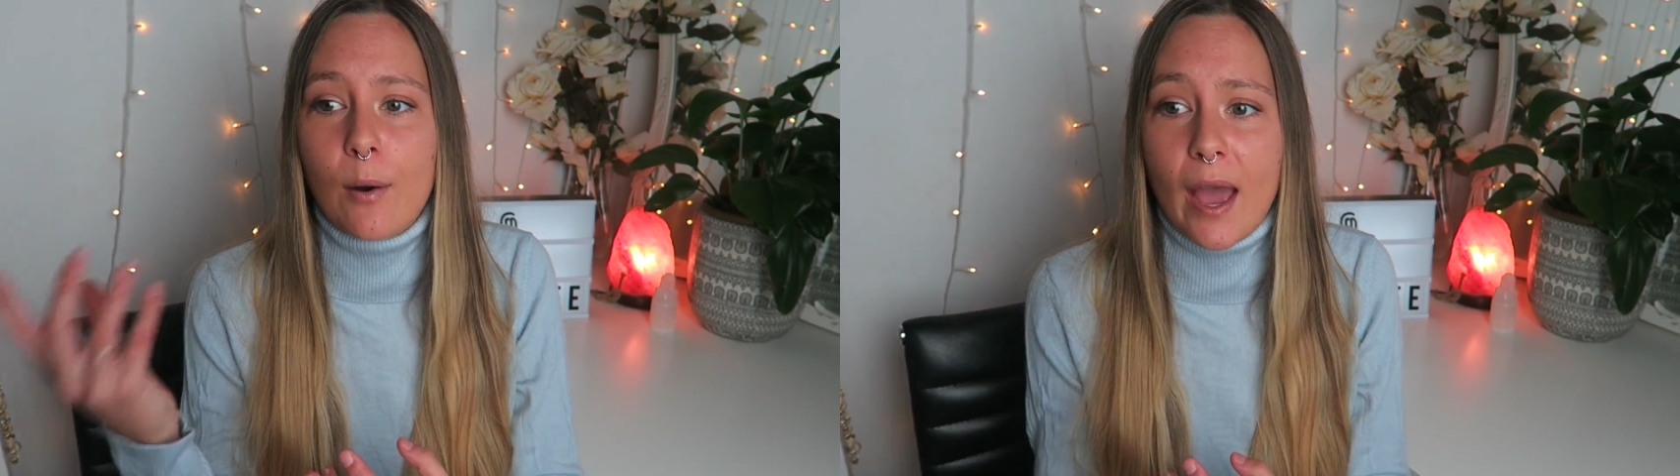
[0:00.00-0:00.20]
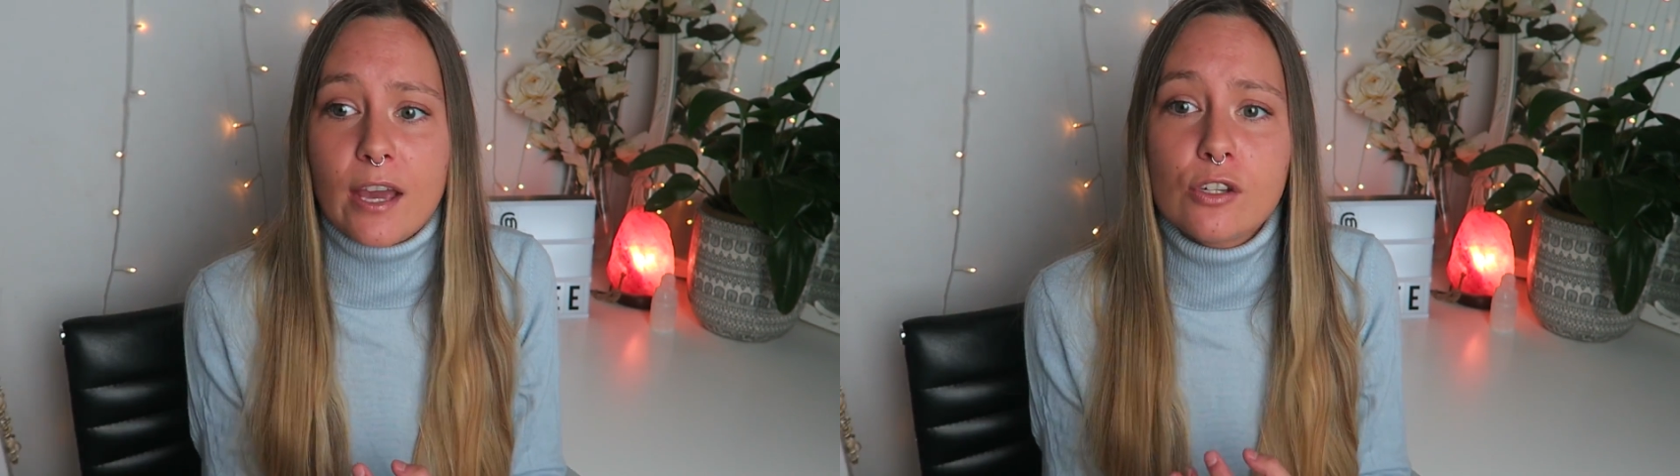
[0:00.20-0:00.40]

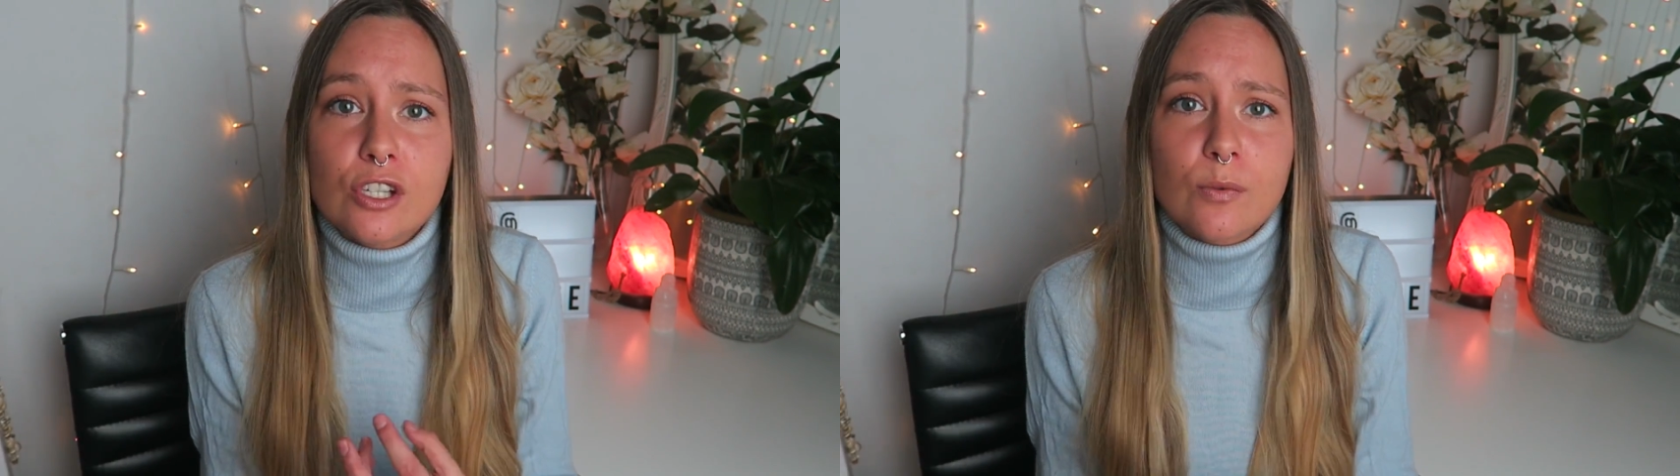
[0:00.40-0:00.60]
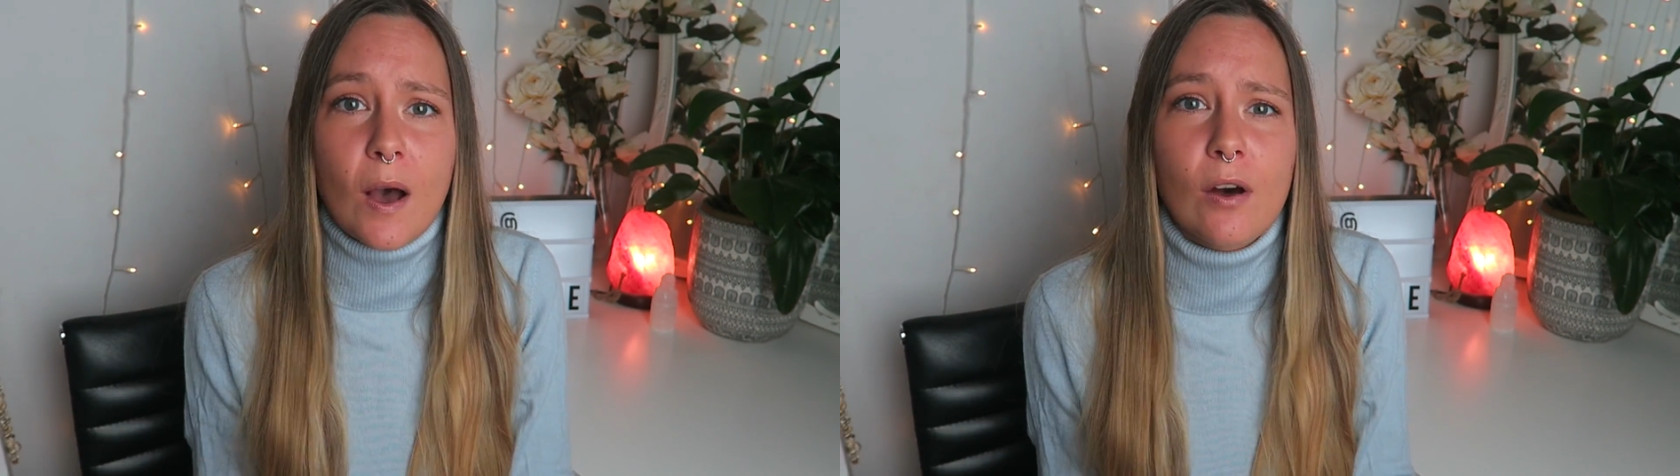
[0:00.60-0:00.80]
our age
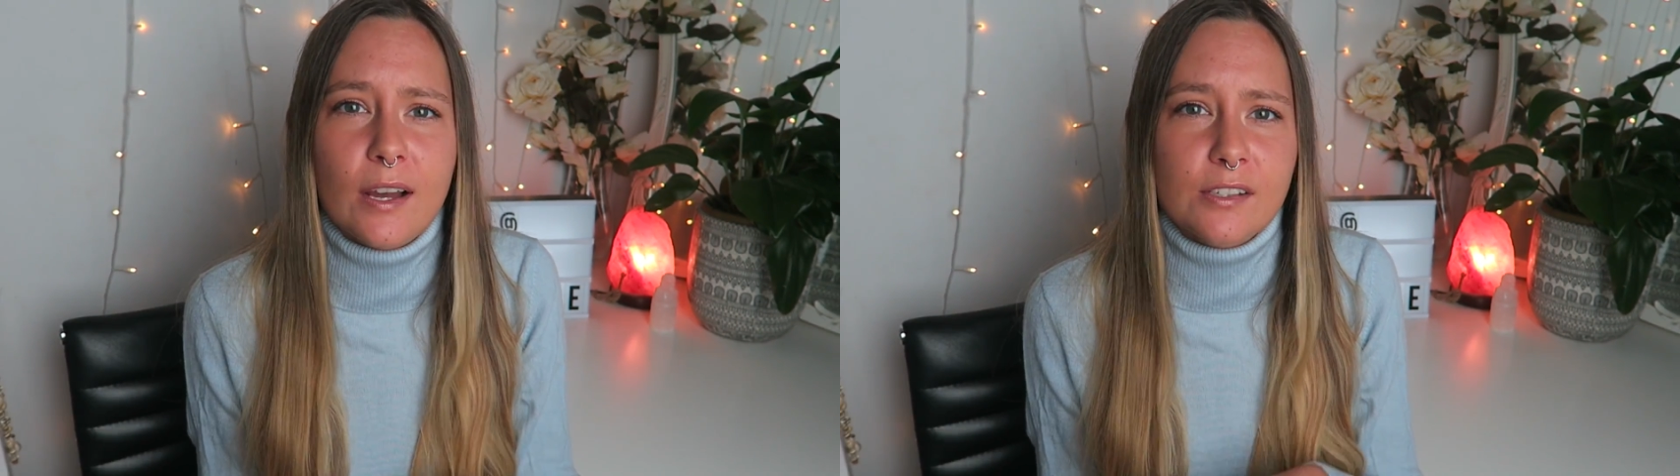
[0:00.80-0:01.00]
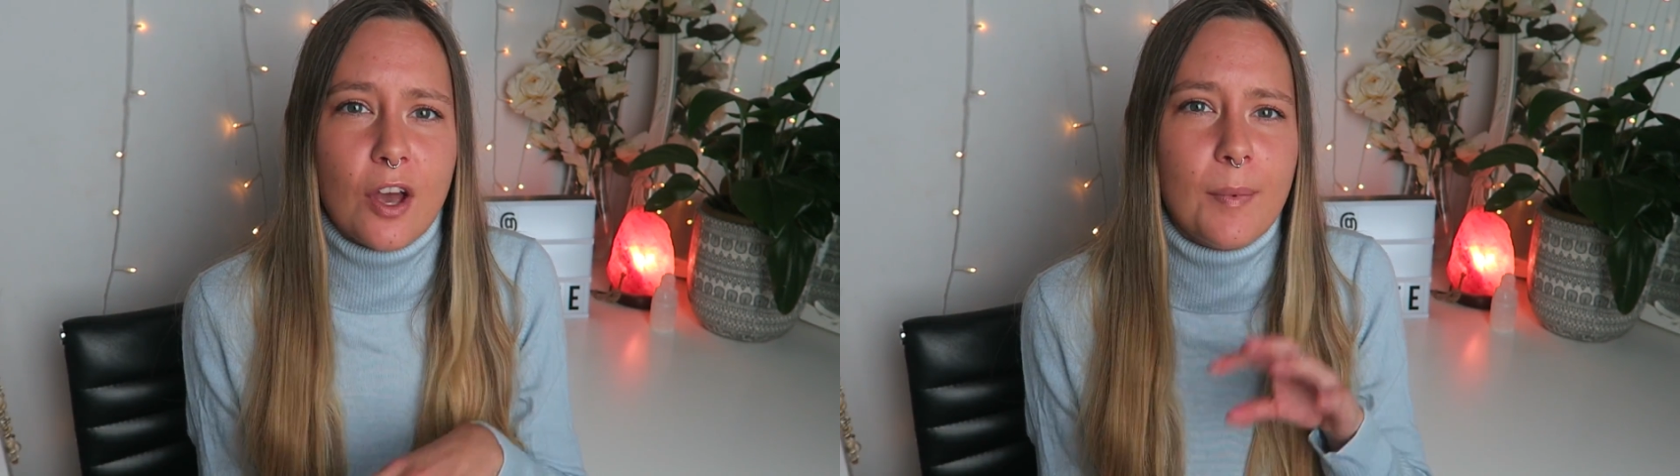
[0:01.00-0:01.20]
as well
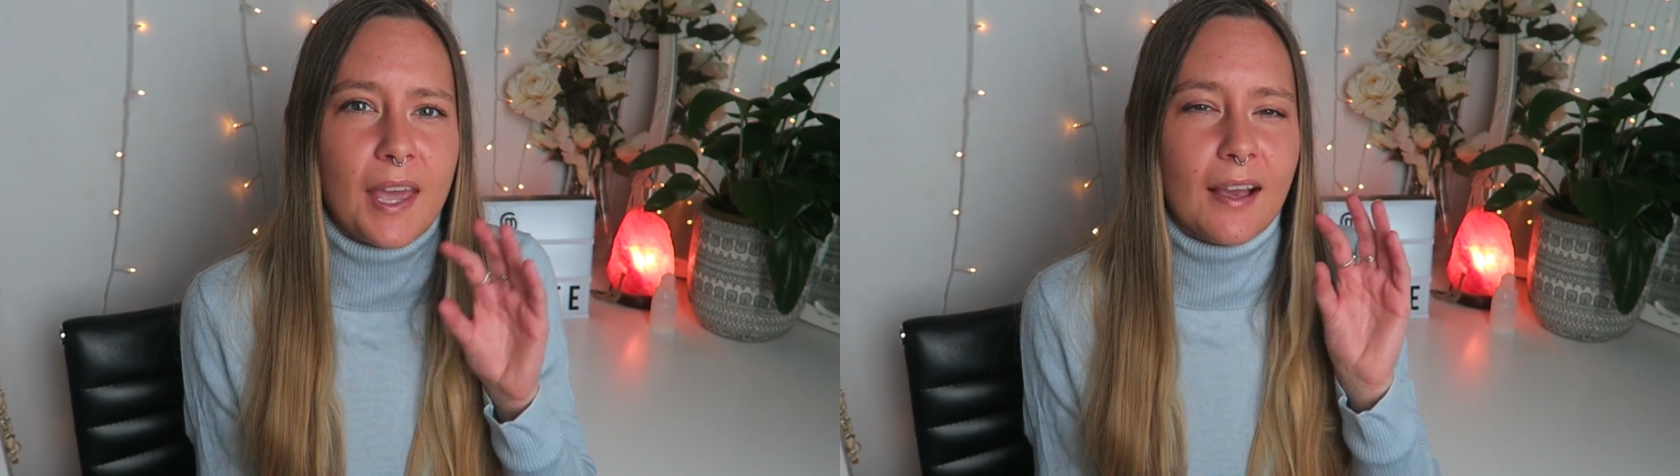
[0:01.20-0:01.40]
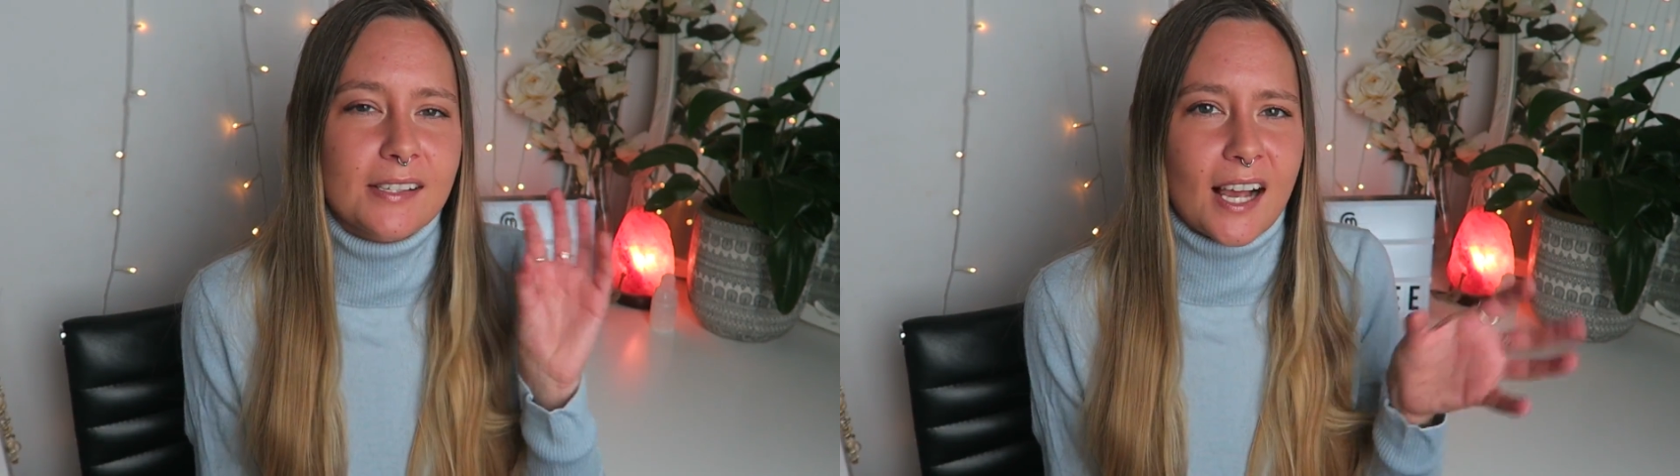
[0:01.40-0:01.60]
as her
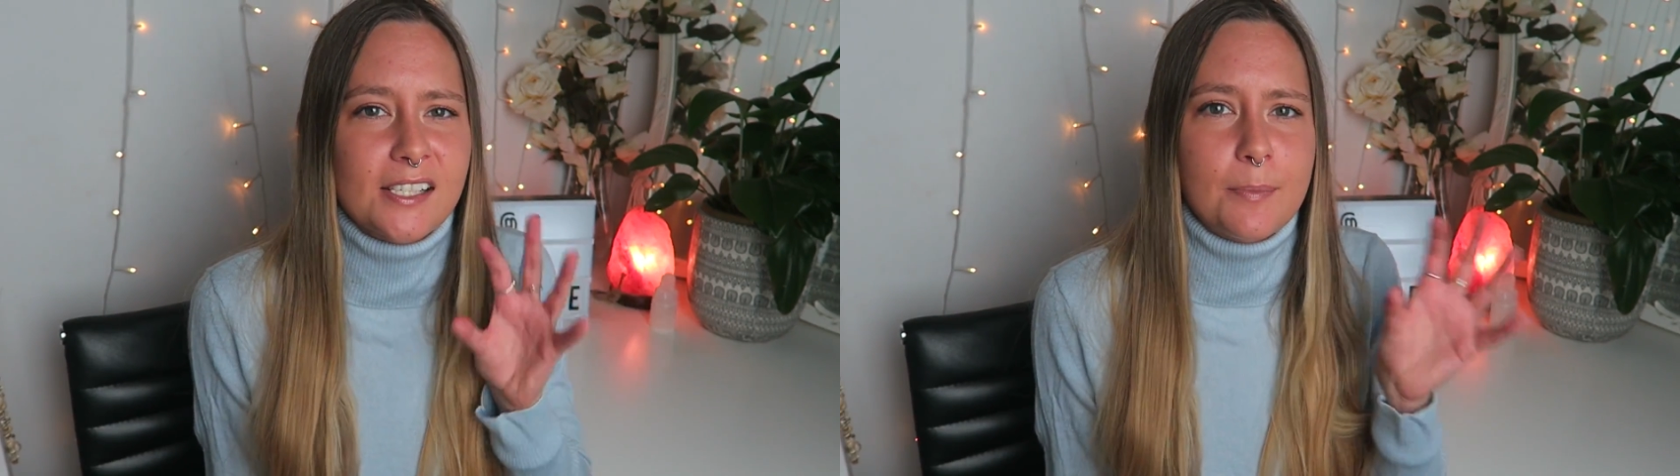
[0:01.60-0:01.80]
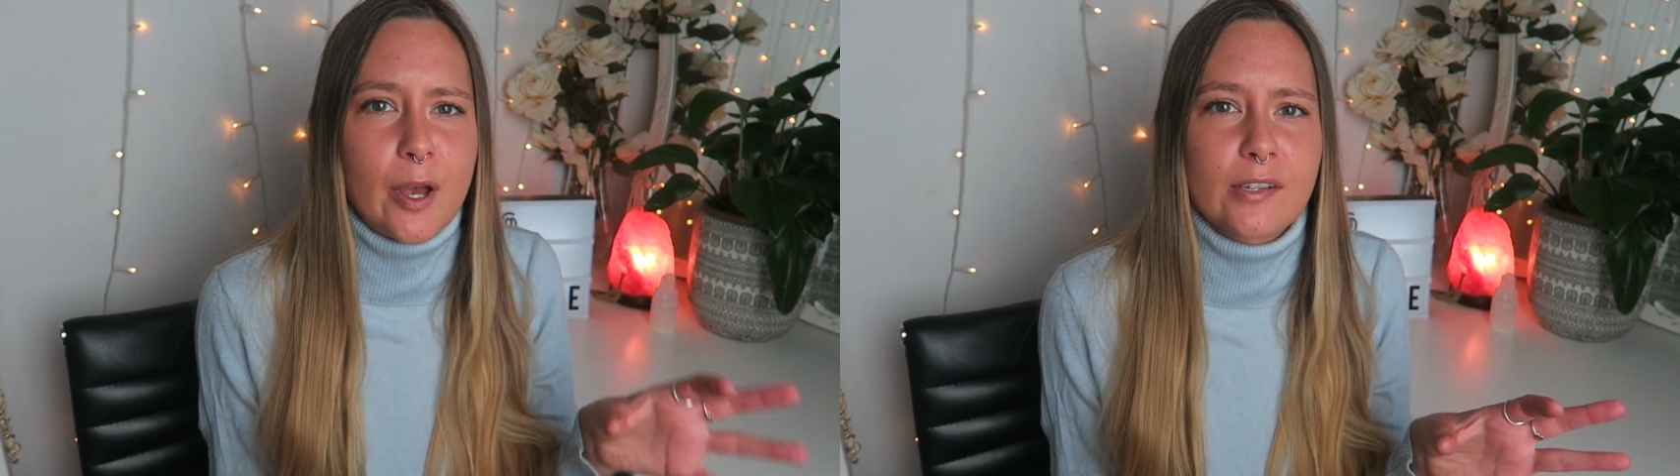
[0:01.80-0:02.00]
being a
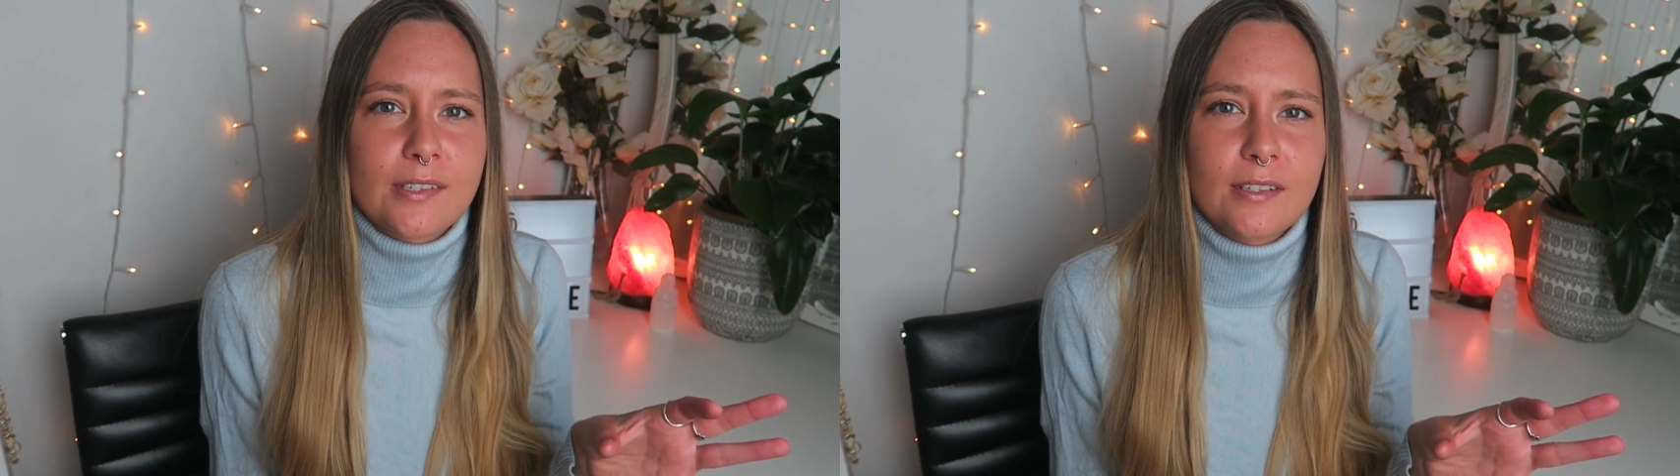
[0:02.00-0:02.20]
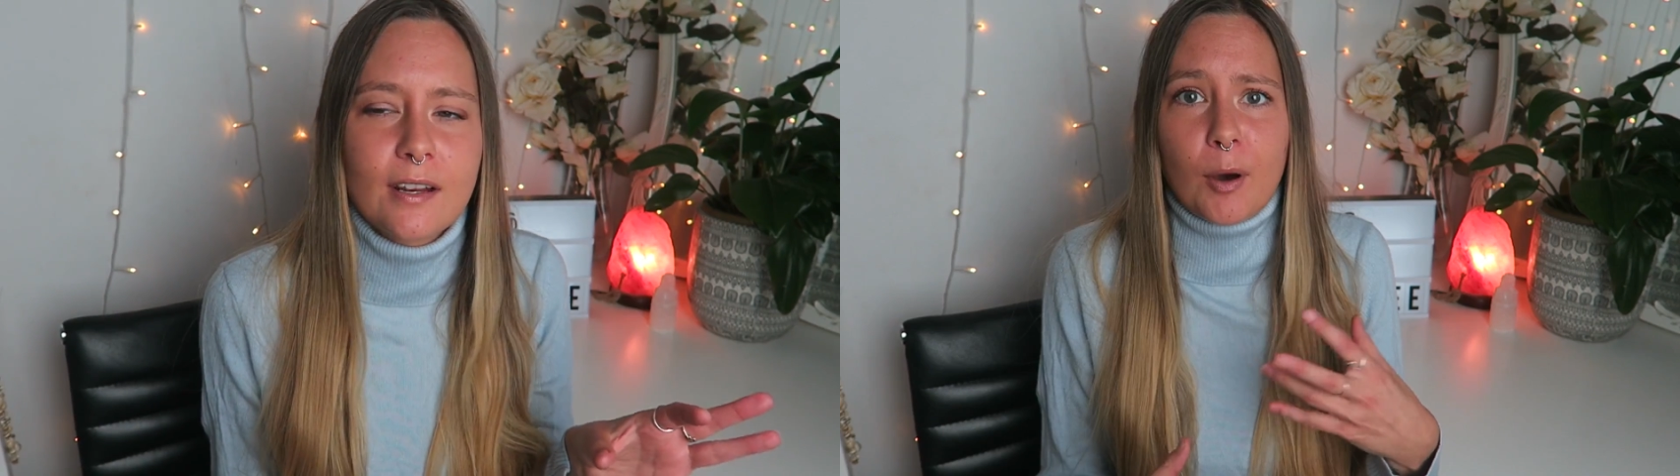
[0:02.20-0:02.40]
sassy
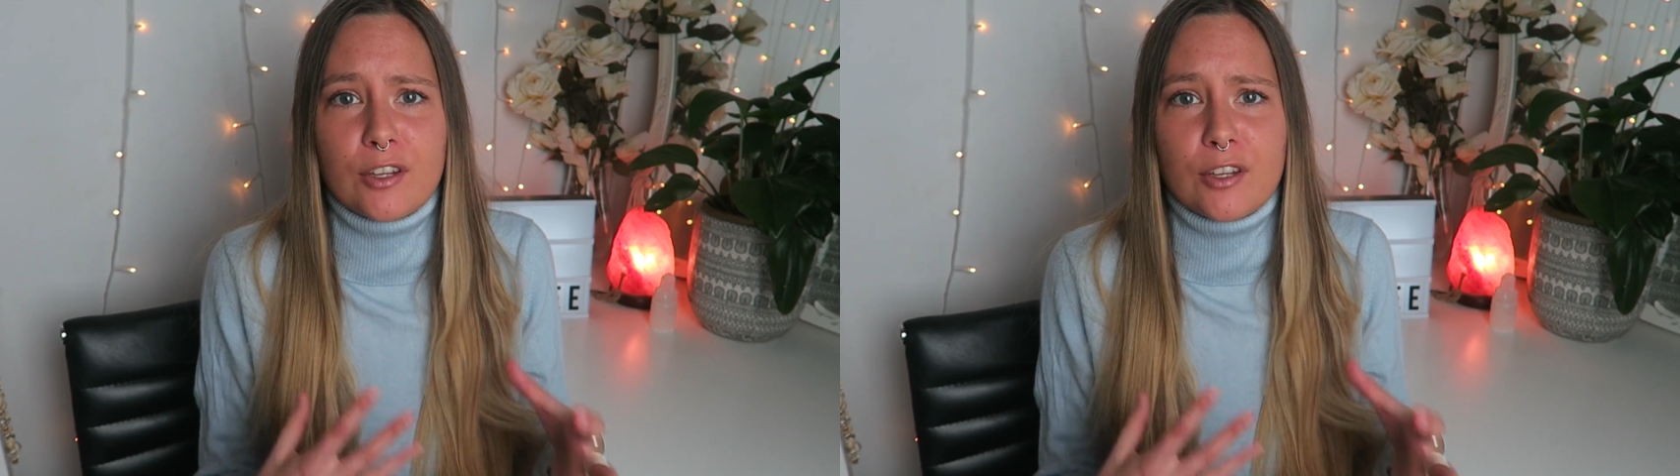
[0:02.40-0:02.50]
person.